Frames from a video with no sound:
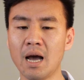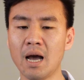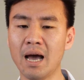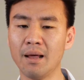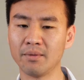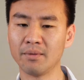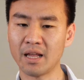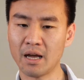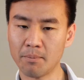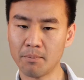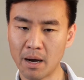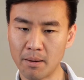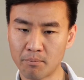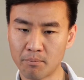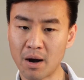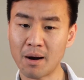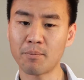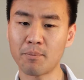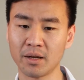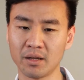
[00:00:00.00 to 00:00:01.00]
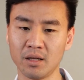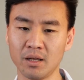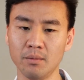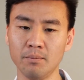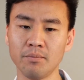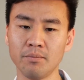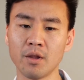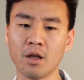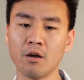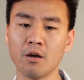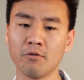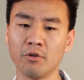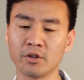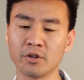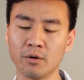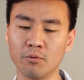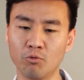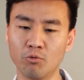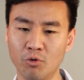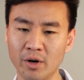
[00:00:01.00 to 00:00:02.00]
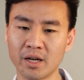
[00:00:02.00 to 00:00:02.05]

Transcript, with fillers: and thereby prepping them for the